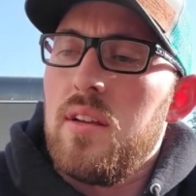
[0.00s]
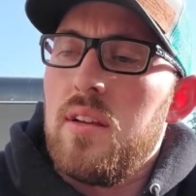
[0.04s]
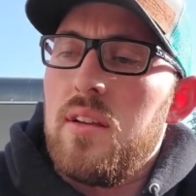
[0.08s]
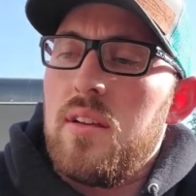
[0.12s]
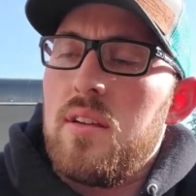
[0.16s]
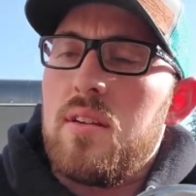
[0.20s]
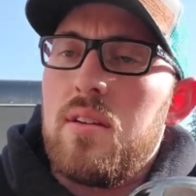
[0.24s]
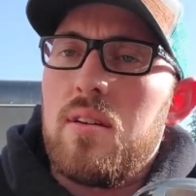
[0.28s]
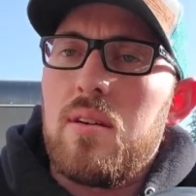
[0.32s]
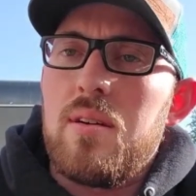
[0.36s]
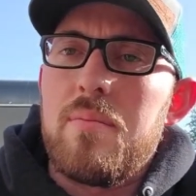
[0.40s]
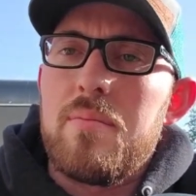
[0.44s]

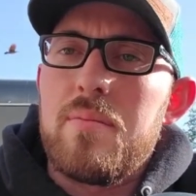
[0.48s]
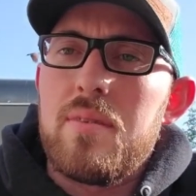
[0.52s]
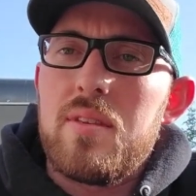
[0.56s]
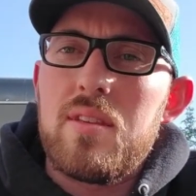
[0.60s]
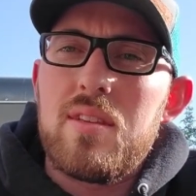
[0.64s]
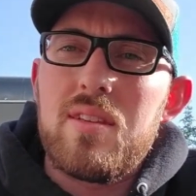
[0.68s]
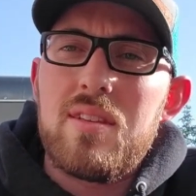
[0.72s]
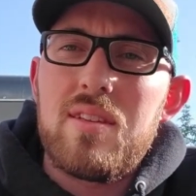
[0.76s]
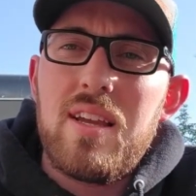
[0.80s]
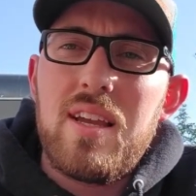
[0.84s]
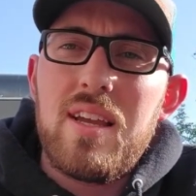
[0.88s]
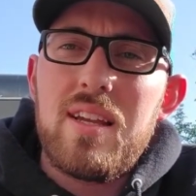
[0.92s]

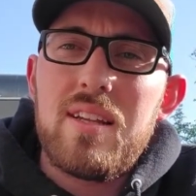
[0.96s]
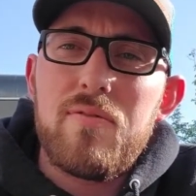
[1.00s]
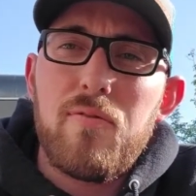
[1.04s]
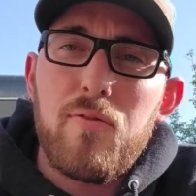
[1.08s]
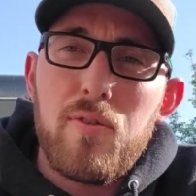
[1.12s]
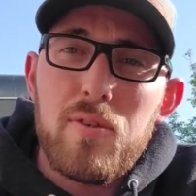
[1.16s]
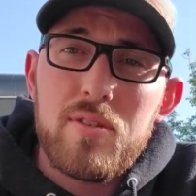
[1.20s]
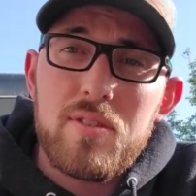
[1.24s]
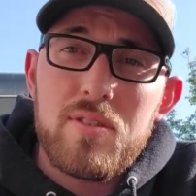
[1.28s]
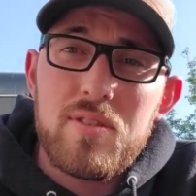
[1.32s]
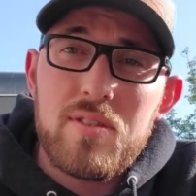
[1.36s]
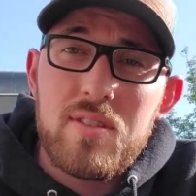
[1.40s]
The
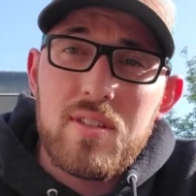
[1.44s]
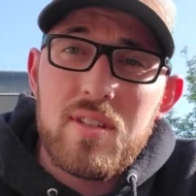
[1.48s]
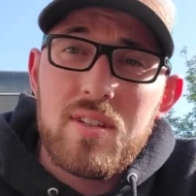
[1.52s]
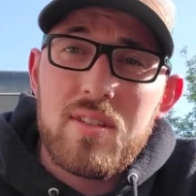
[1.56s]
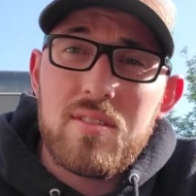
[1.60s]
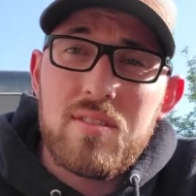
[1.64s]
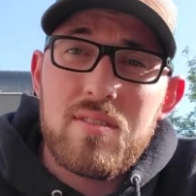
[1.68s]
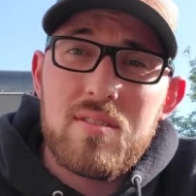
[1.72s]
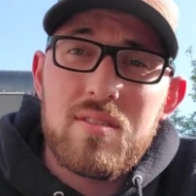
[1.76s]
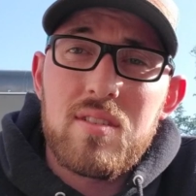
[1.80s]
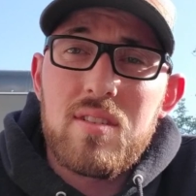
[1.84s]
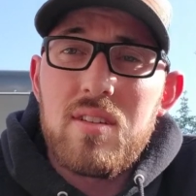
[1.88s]

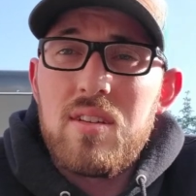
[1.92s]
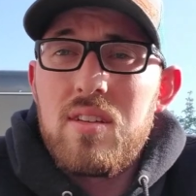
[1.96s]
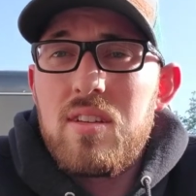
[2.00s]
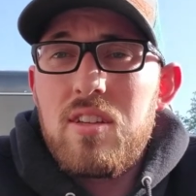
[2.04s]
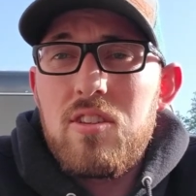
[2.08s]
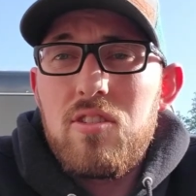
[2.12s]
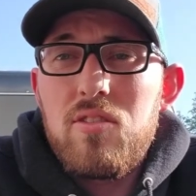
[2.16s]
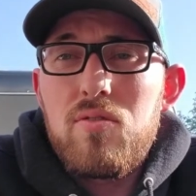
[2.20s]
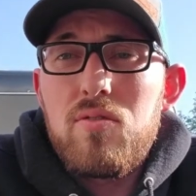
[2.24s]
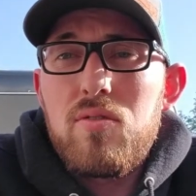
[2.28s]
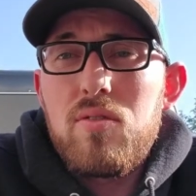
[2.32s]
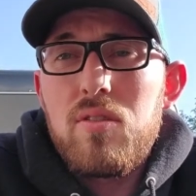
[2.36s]
8'6"
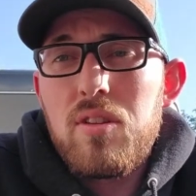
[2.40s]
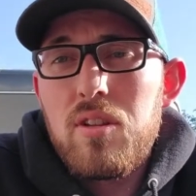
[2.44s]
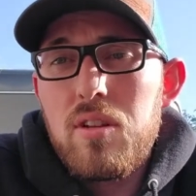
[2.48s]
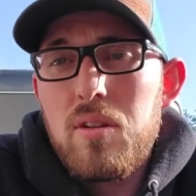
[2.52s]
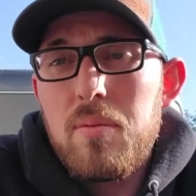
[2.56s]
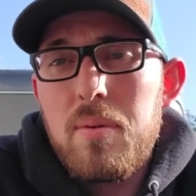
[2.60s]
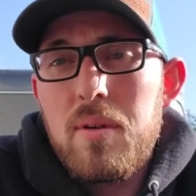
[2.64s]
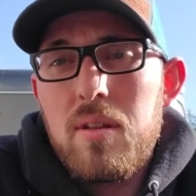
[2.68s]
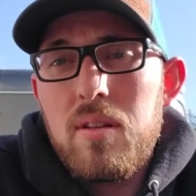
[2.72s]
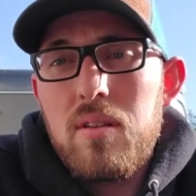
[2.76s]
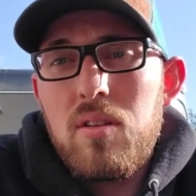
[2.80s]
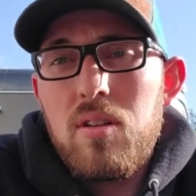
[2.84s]
gives you a little
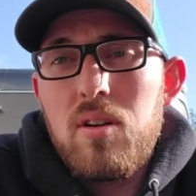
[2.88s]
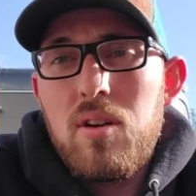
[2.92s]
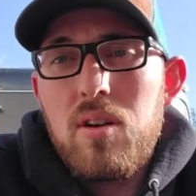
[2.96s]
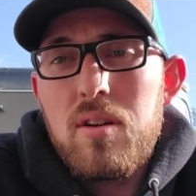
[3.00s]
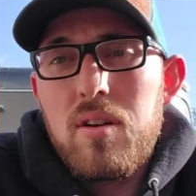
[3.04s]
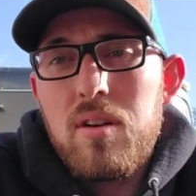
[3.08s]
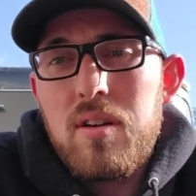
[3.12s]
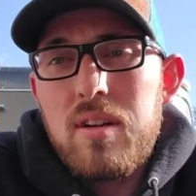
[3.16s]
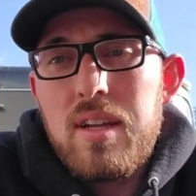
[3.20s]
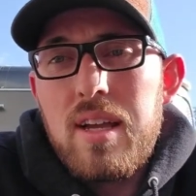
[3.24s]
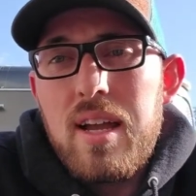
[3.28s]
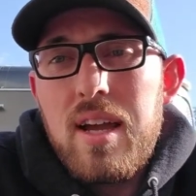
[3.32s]
bit
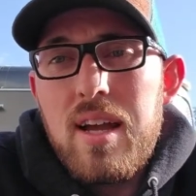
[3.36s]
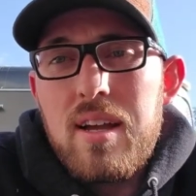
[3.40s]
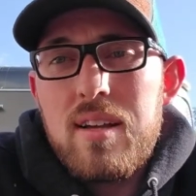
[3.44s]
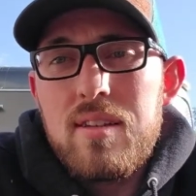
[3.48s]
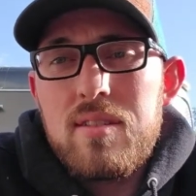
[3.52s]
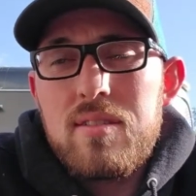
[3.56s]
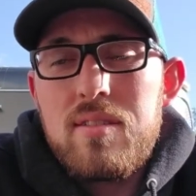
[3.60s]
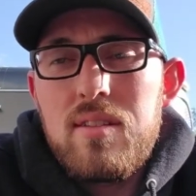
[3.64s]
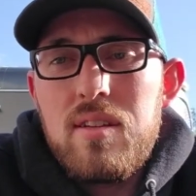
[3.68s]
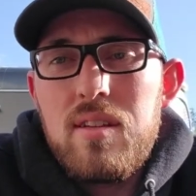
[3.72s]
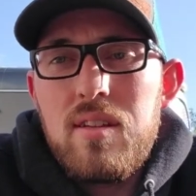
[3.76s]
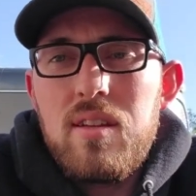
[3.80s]
longer
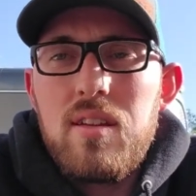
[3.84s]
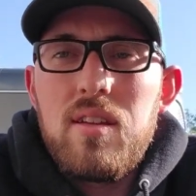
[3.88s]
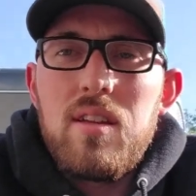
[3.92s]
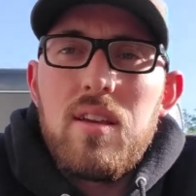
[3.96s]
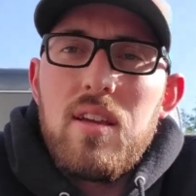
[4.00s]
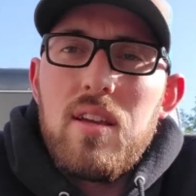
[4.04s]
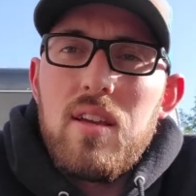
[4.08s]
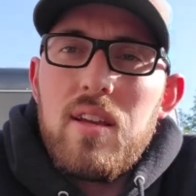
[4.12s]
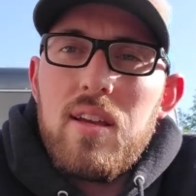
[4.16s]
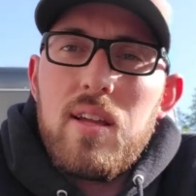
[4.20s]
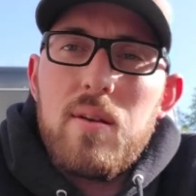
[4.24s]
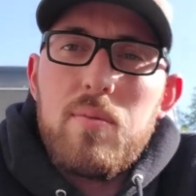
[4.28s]
casting
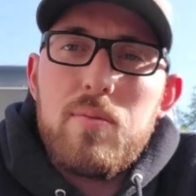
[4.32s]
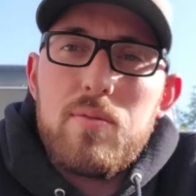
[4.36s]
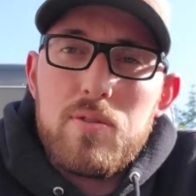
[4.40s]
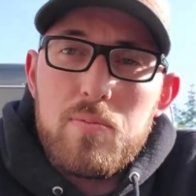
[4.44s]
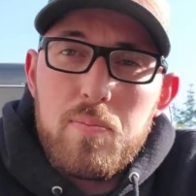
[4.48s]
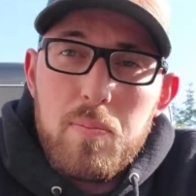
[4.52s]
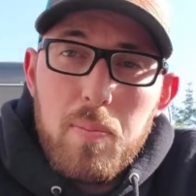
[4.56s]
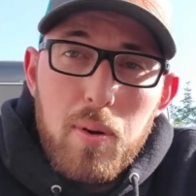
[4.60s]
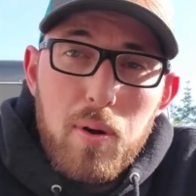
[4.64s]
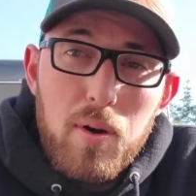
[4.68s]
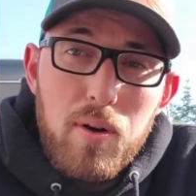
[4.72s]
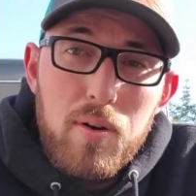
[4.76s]
and was
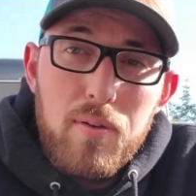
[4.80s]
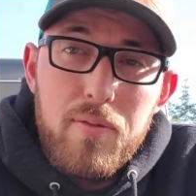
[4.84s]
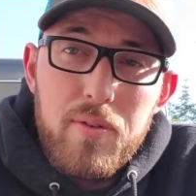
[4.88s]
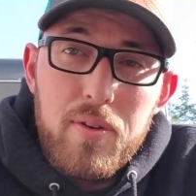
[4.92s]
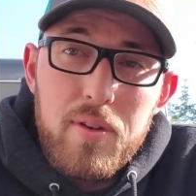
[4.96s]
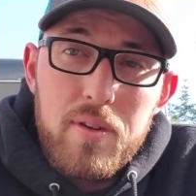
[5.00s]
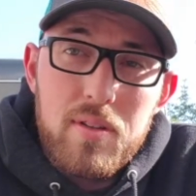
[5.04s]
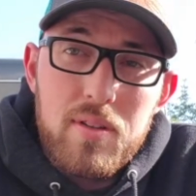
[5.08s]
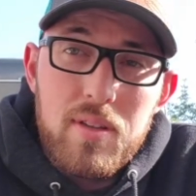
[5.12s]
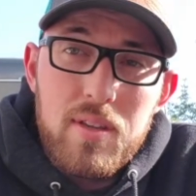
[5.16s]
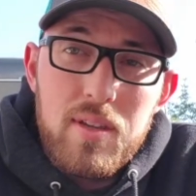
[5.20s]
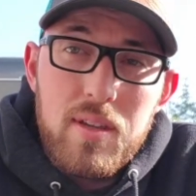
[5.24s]

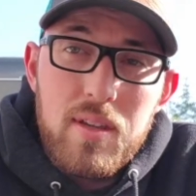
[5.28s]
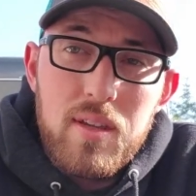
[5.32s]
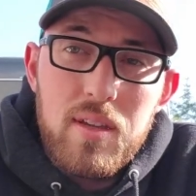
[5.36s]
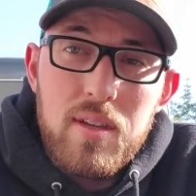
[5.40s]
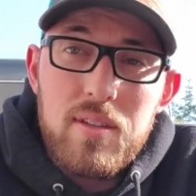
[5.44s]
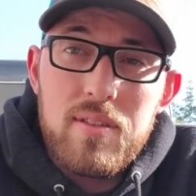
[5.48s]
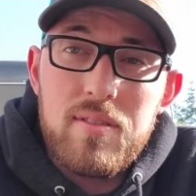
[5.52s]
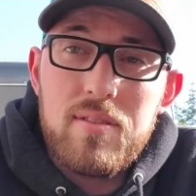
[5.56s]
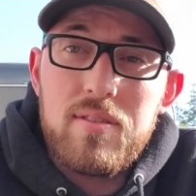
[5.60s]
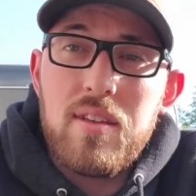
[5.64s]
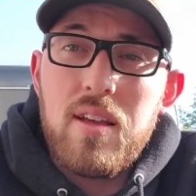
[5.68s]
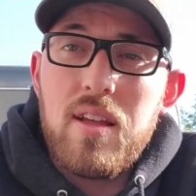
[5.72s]
perfectly
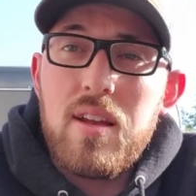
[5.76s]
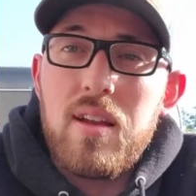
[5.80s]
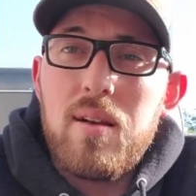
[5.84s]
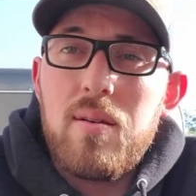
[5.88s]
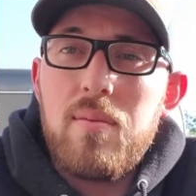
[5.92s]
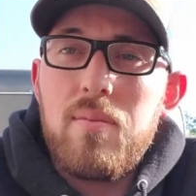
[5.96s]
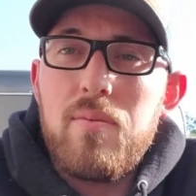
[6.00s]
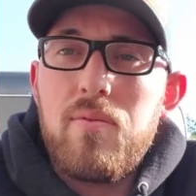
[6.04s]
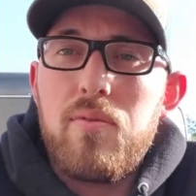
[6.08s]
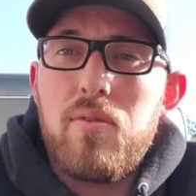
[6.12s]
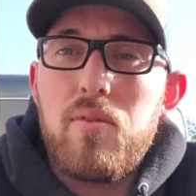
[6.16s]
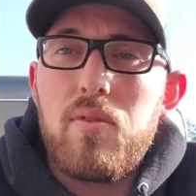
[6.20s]
set
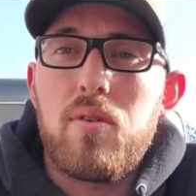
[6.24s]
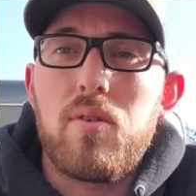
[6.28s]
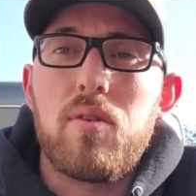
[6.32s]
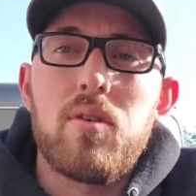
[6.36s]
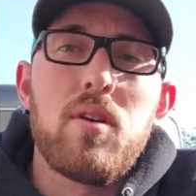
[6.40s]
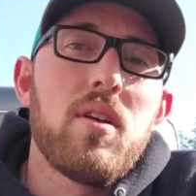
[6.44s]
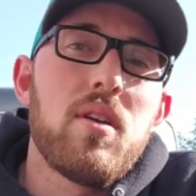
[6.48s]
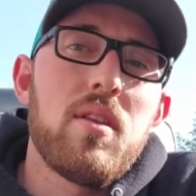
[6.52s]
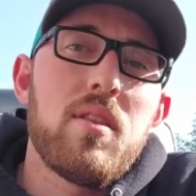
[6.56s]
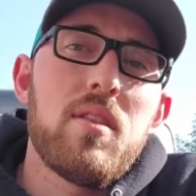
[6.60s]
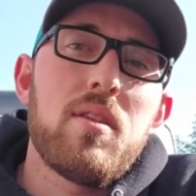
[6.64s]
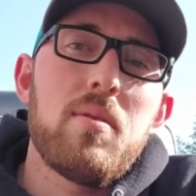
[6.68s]
up for
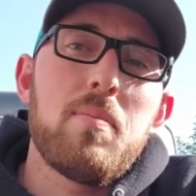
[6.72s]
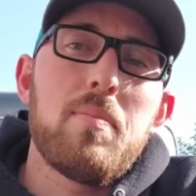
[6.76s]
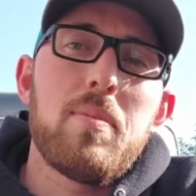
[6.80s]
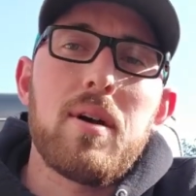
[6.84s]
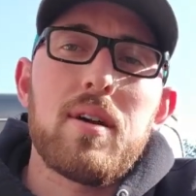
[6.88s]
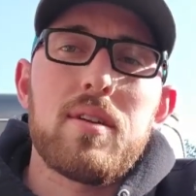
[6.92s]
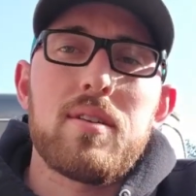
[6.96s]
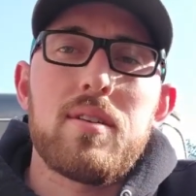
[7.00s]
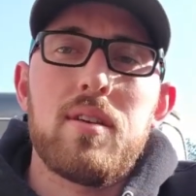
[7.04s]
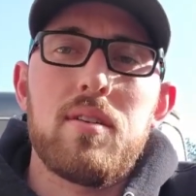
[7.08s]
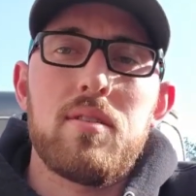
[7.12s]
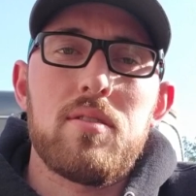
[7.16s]
the
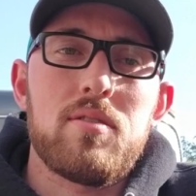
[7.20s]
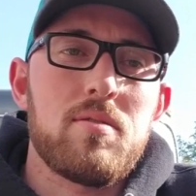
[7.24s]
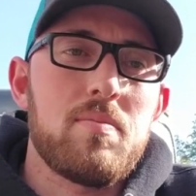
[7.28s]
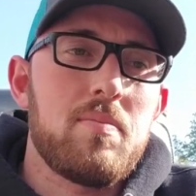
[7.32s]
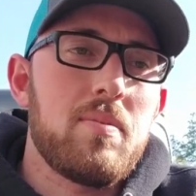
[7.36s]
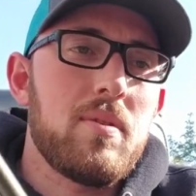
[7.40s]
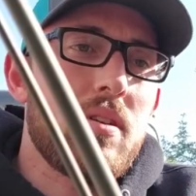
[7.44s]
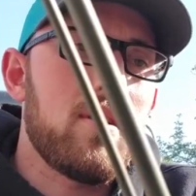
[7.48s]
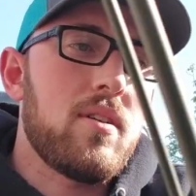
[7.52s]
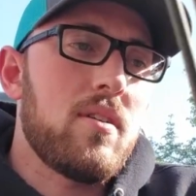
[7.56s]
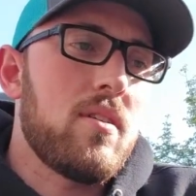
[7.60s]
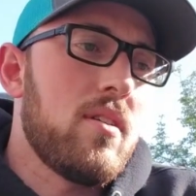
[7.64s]
bucktail
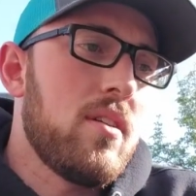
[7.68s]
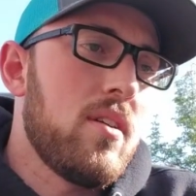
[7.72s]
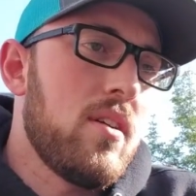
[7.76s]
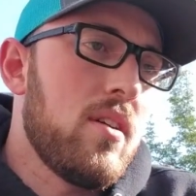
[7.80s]
spinner.